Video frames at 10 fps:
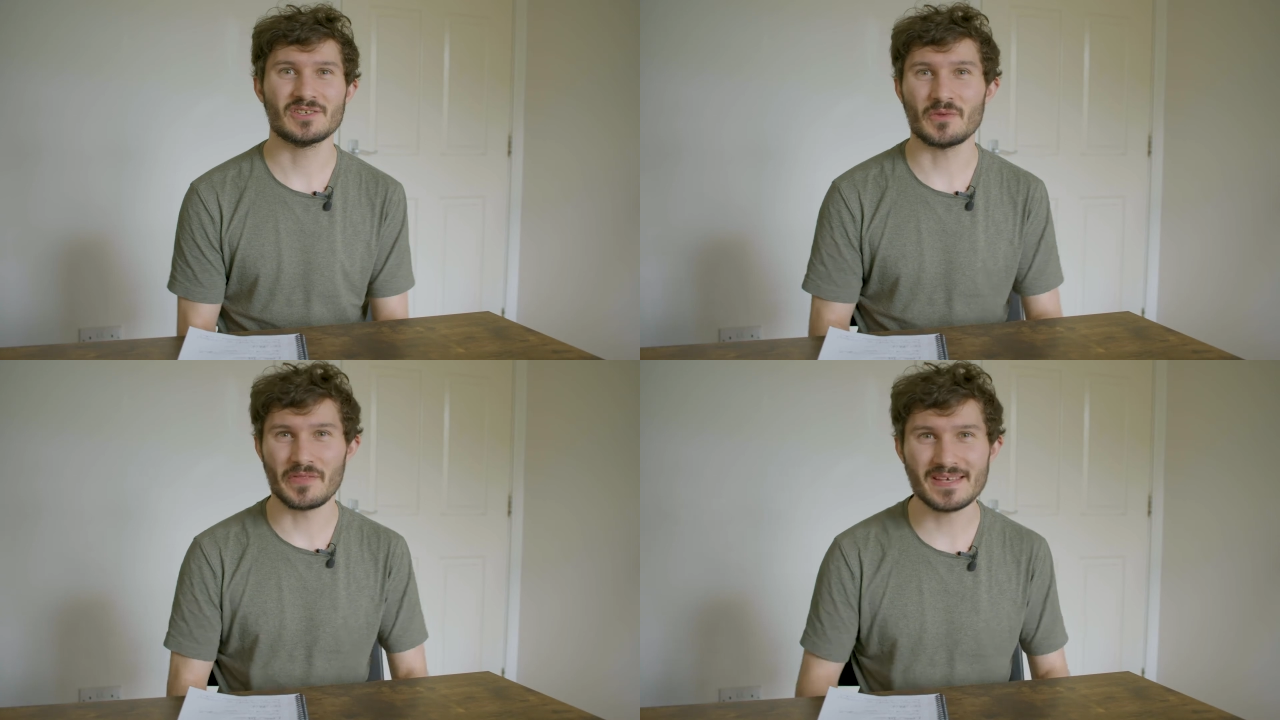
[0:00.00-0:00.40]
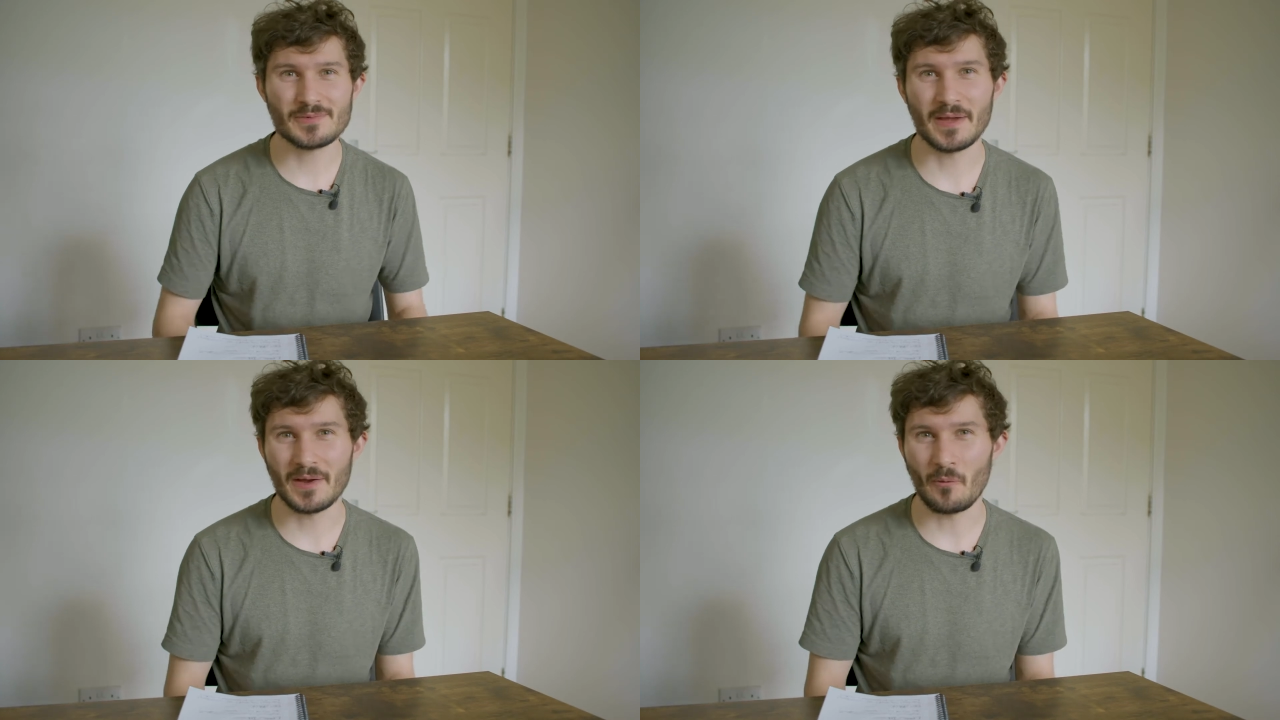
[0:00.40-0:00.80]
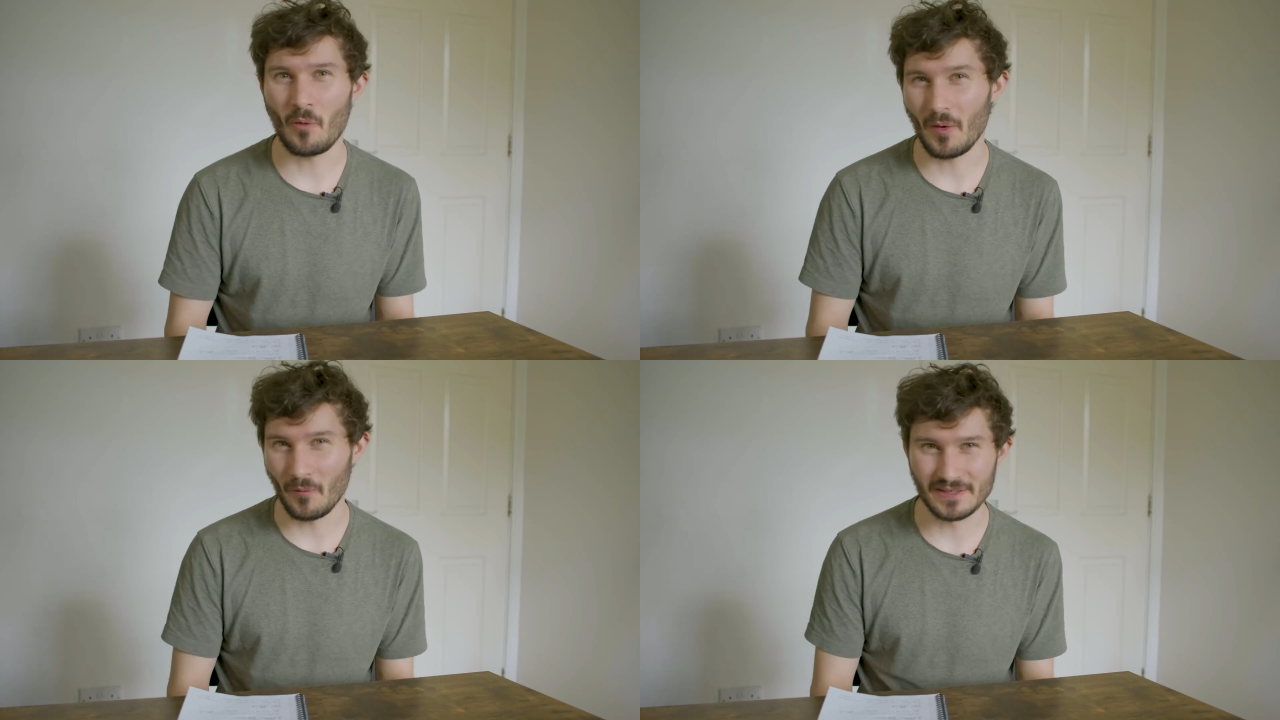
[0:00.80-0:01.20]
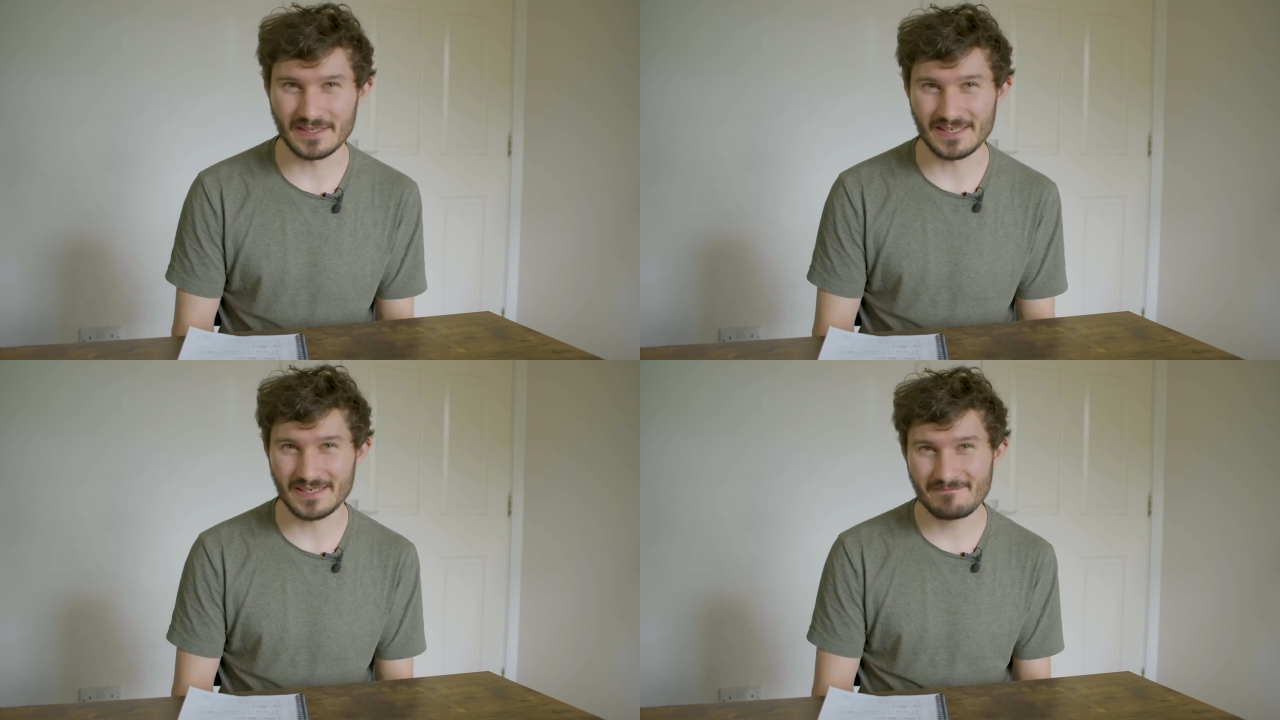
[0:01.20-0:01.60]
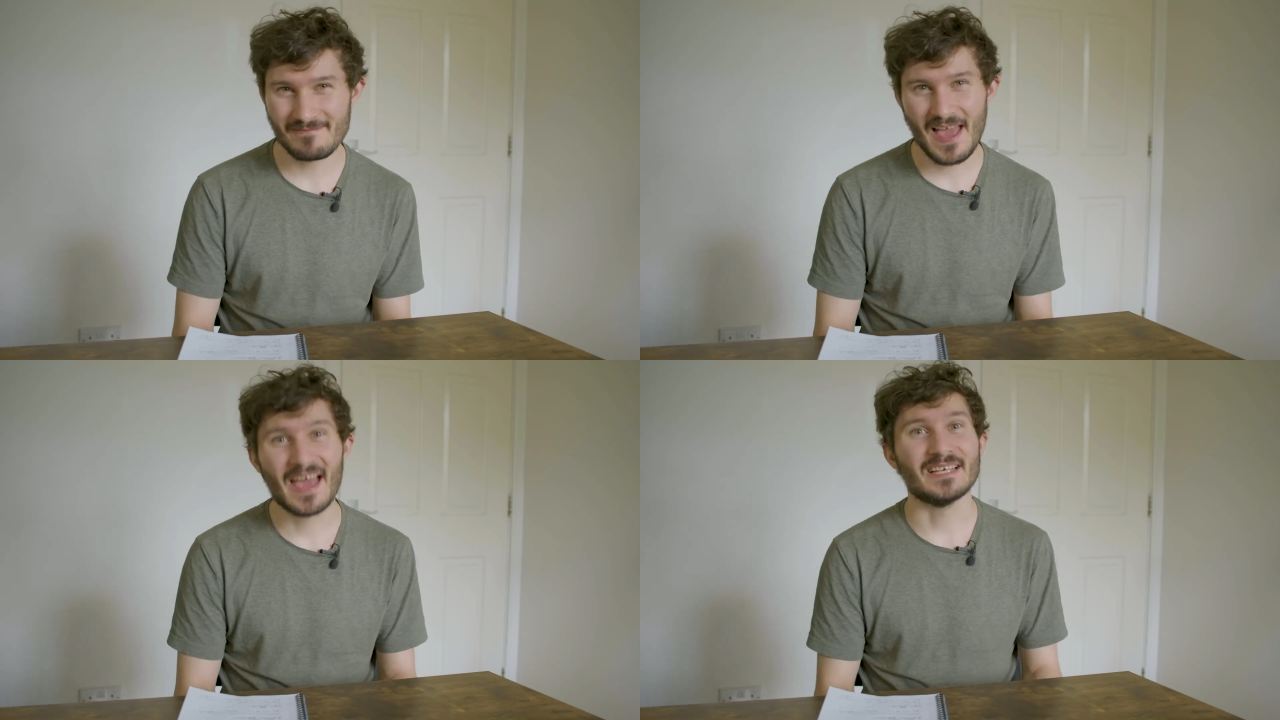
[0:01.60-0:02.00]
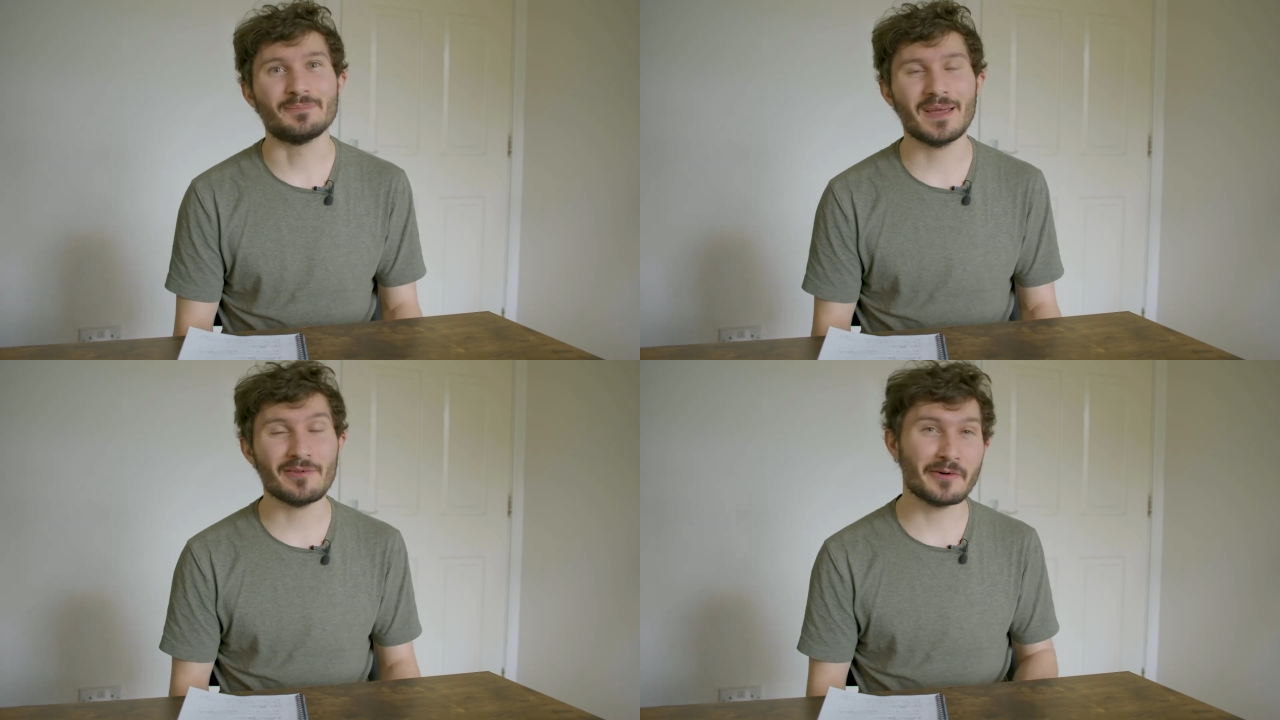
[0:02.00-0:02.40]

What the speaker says: So this week, what I want you to do is pick